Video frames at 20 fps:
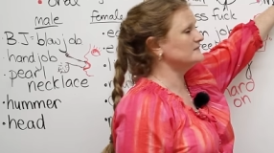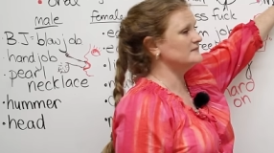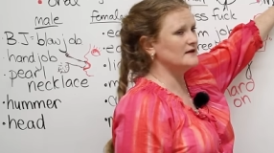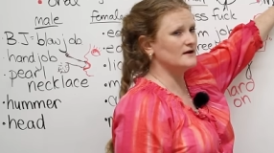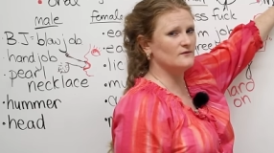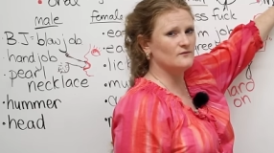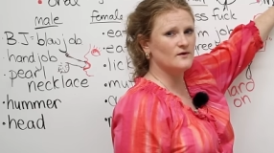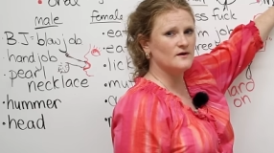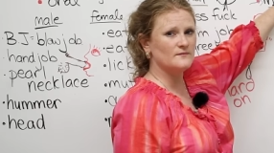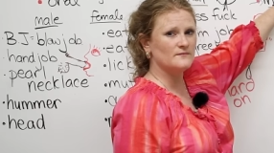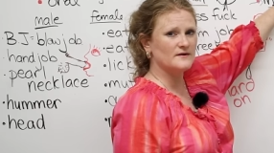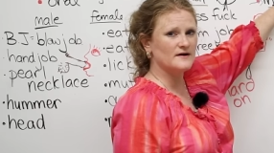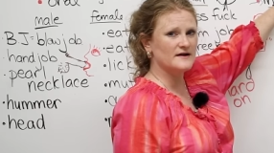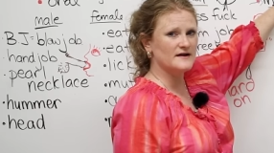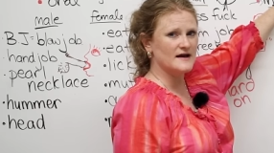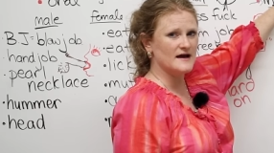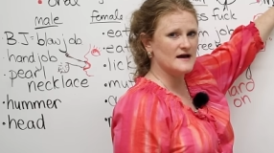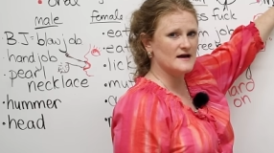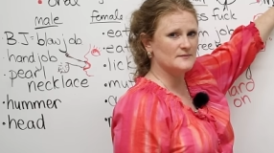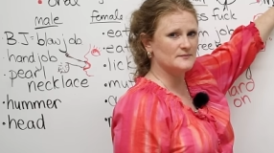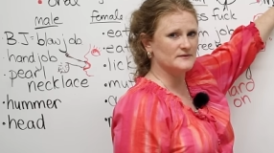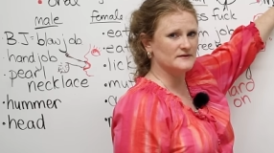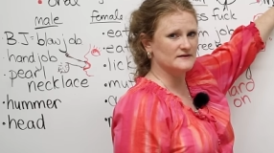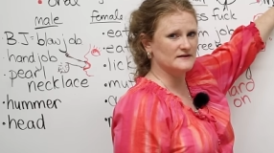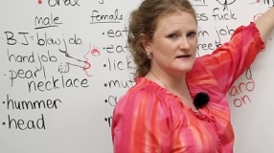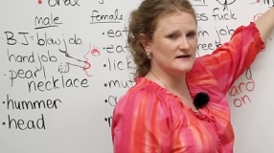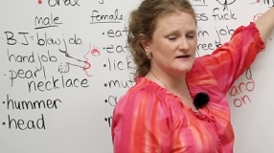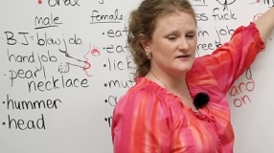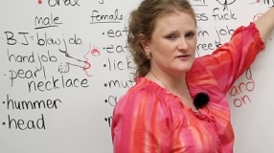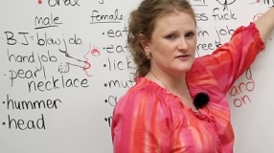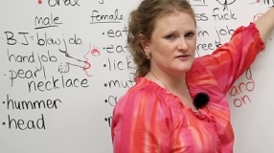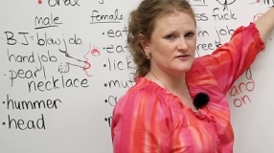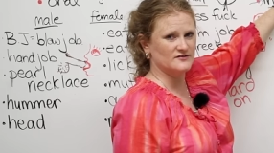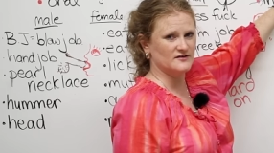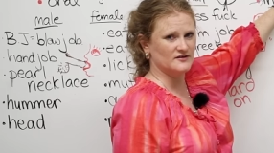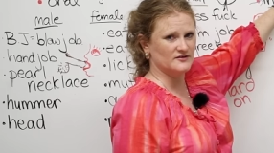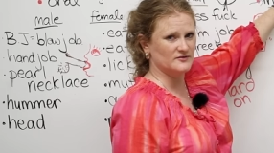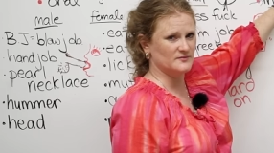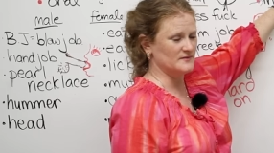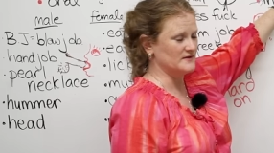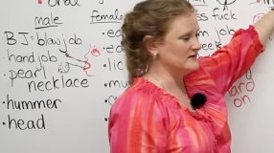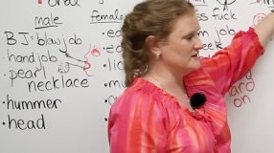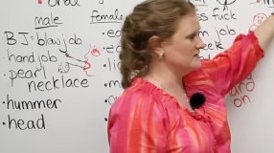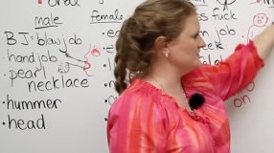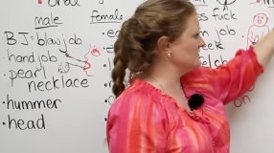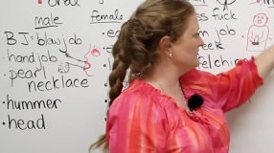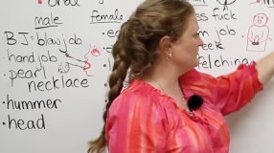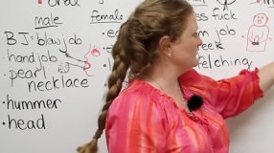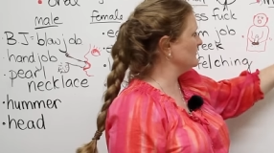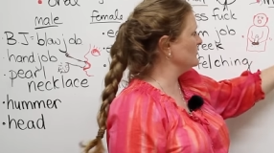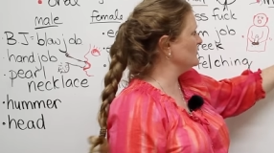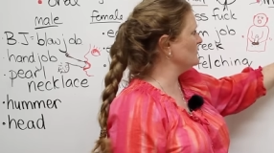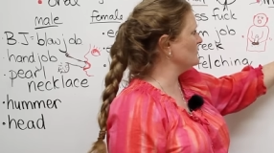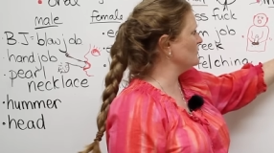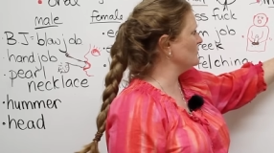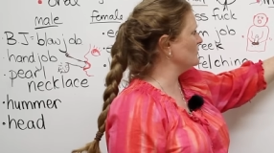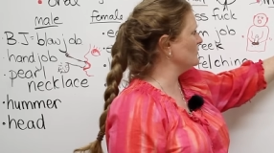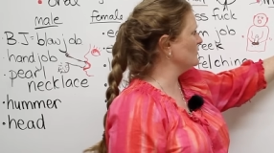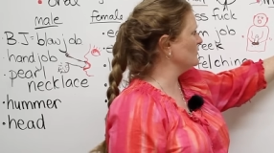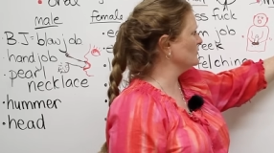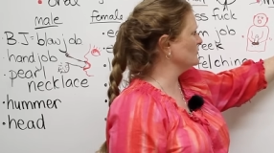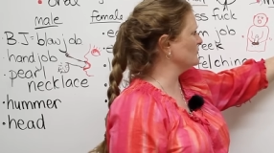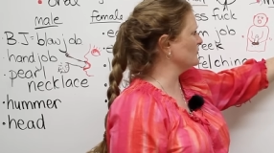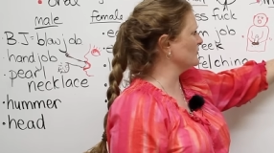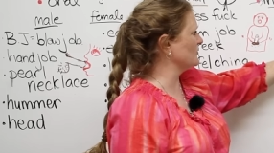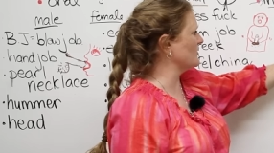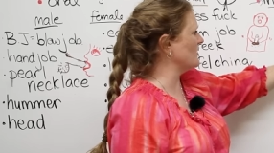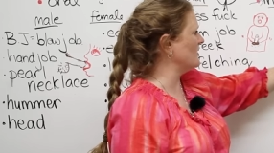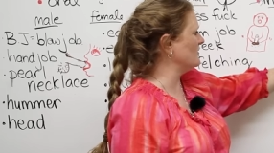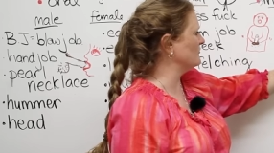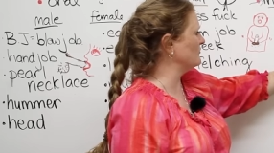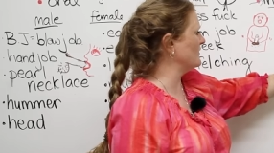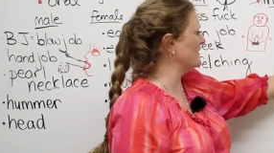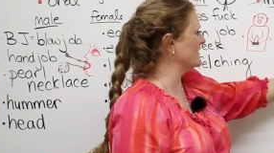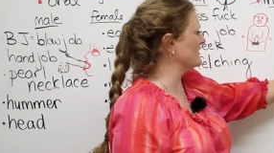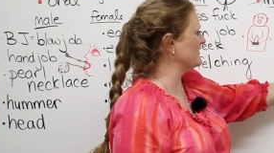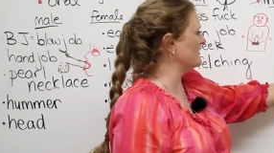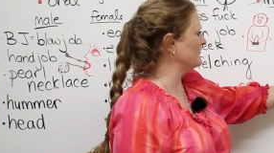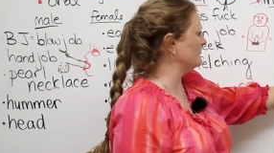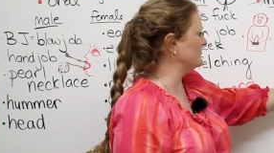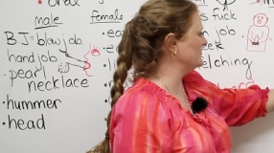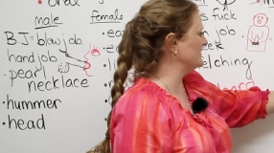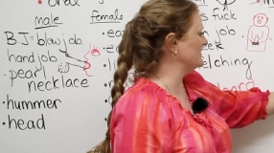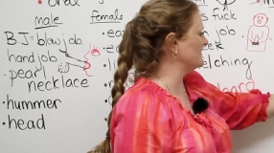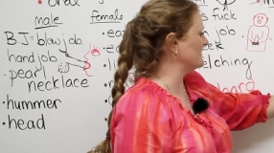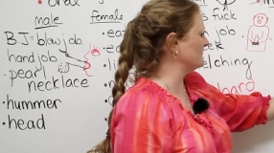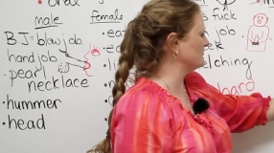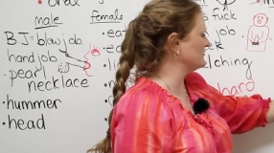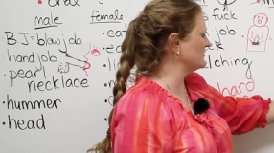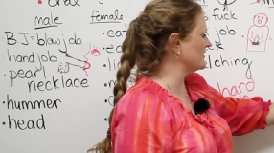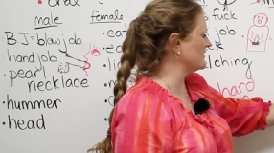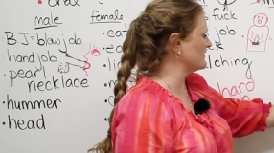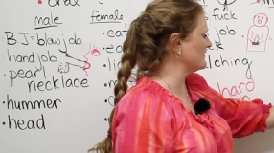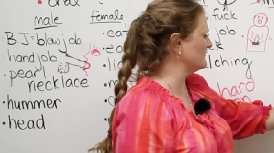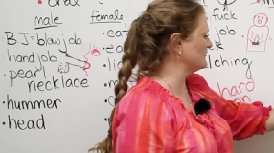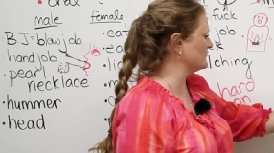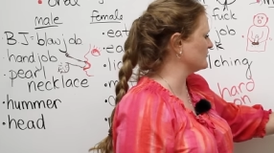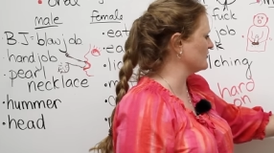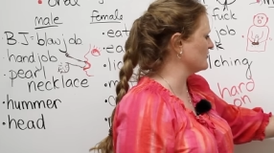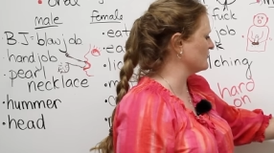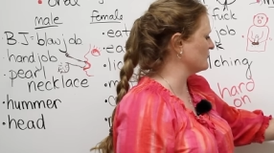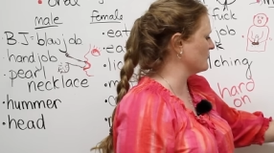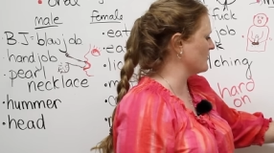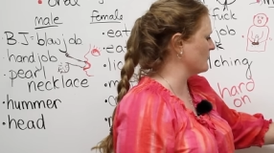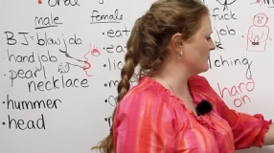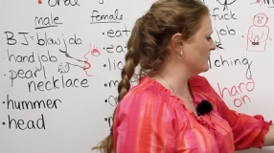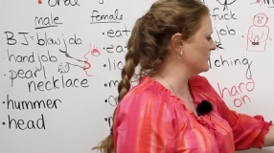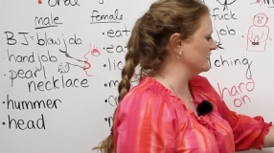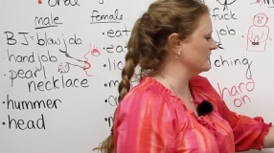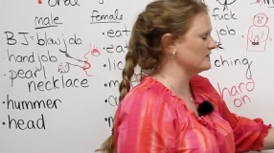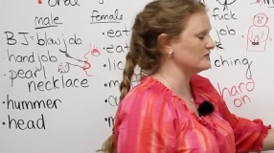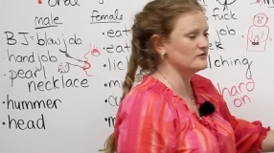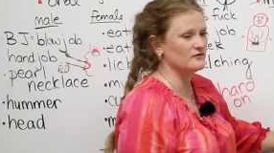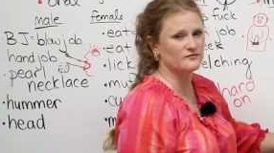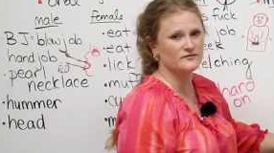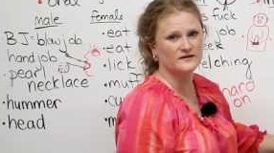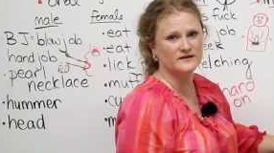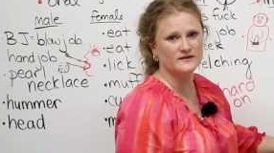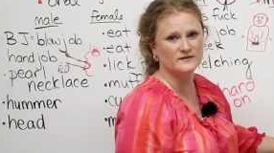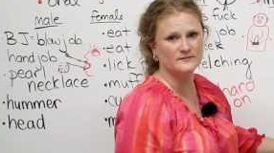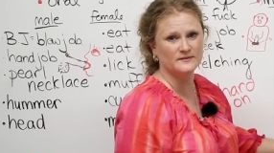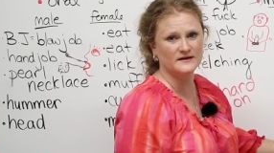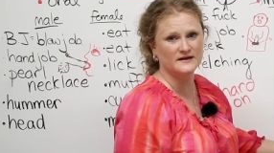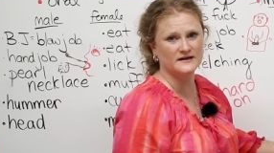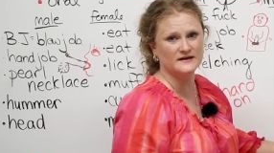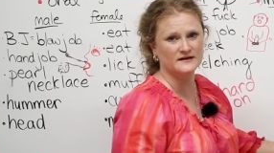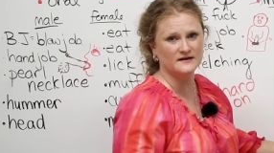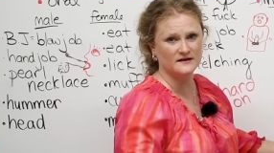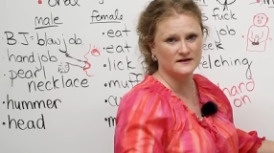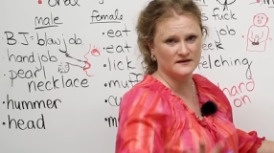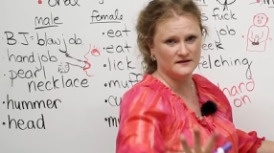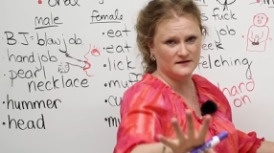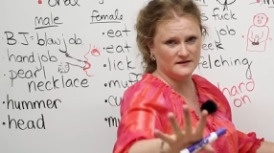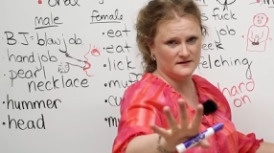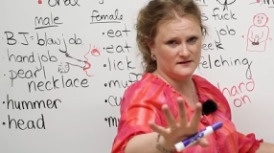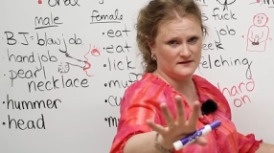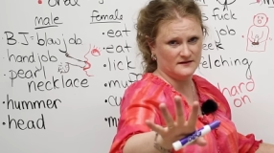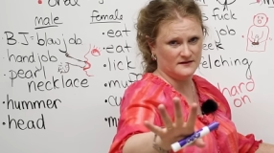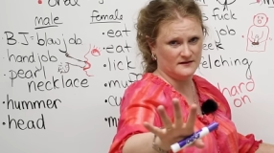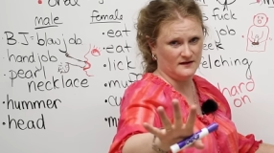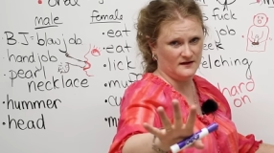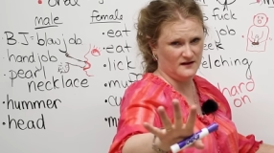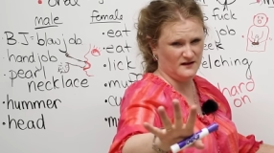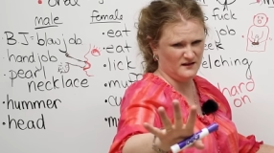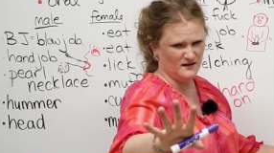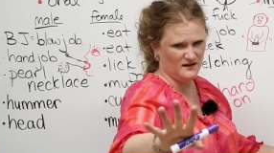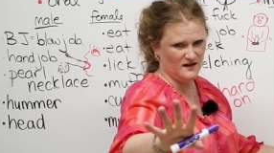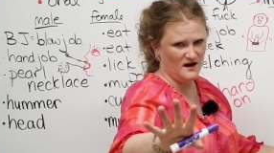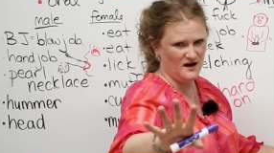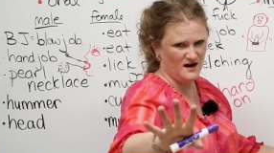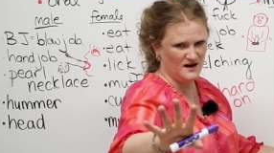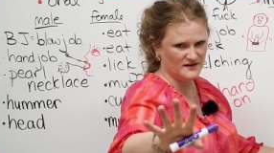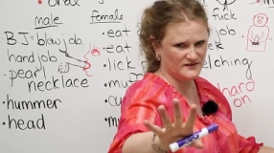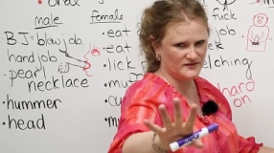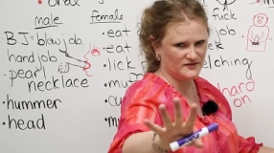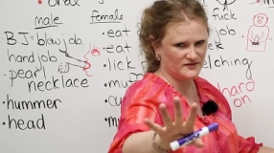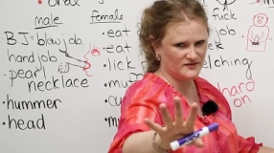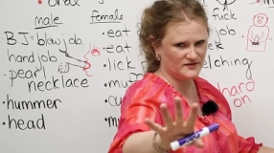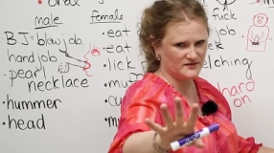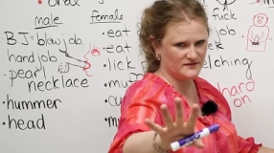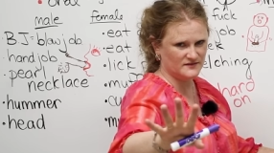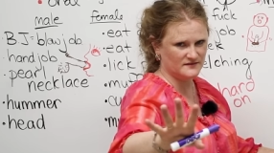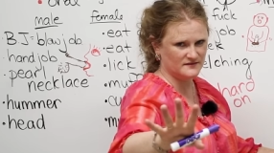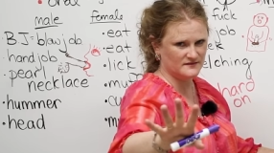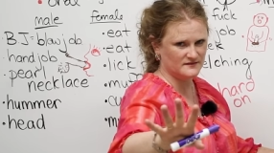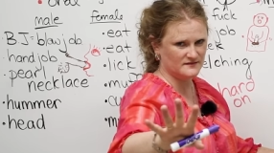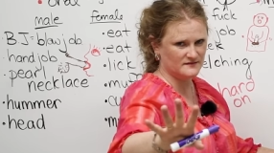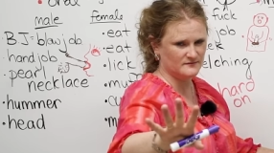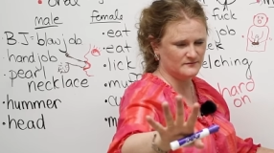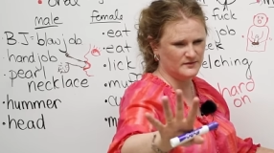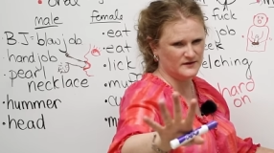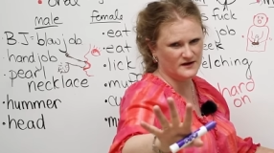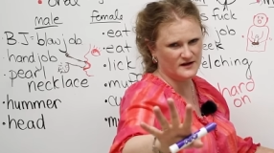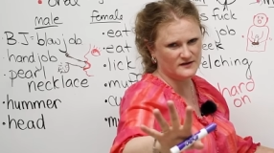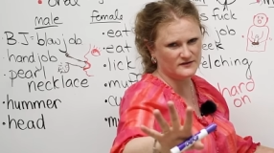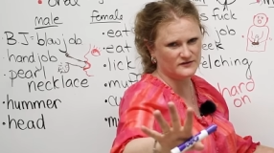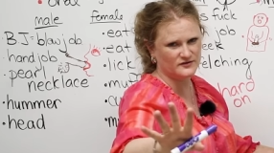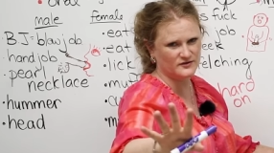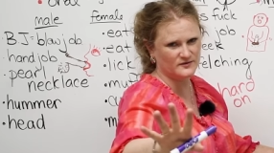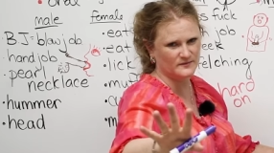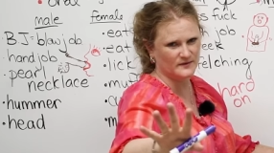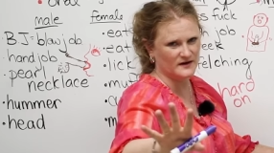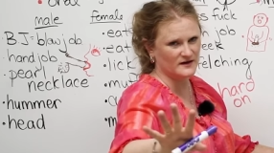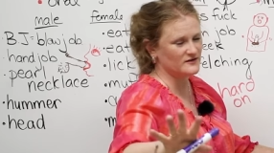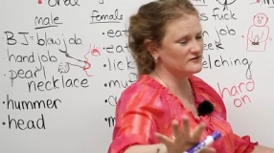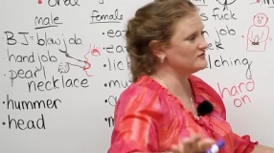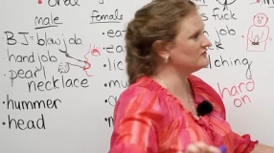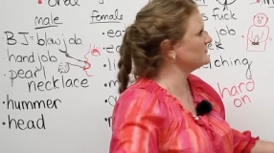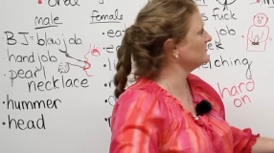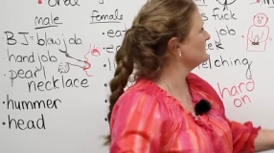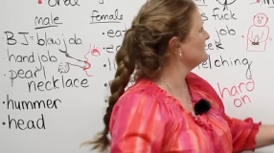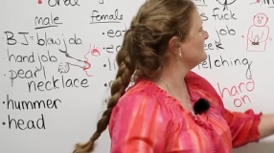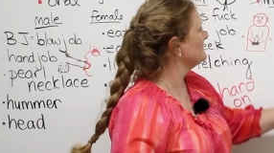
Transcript: Now, what might happen, ladies and gentlemen, is if you jerk off, wank off, beat off, jack off, stroke, rub one out, or flick the bean a lot, but not too much.